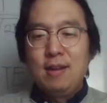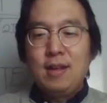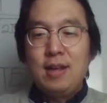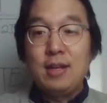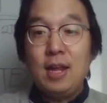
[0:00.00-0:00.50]

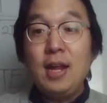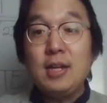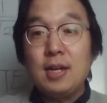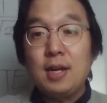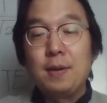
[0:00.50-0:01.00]
And
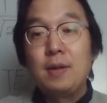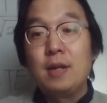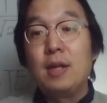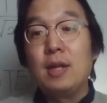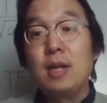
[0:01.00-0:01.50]
eta,
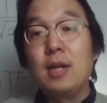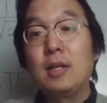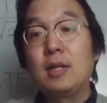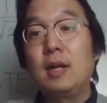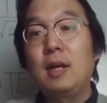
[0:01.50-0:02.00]

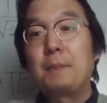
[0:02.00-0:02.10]
eta.